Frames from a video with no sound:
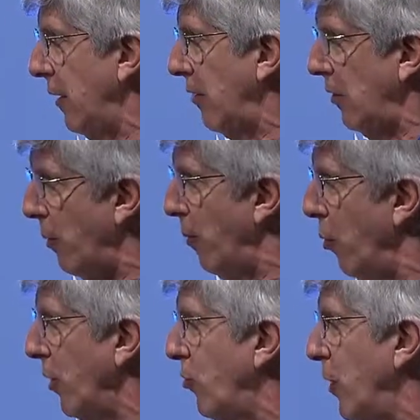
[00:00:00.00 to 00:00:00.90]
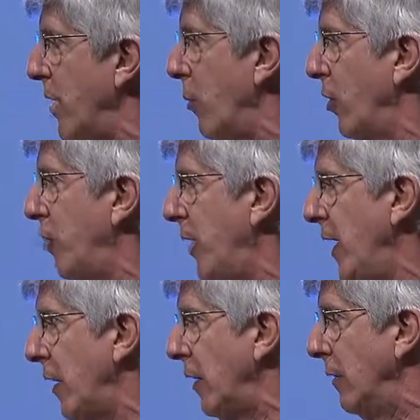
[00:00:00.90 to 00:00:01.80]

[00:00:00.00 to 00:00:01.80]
that's so important to a network's planet.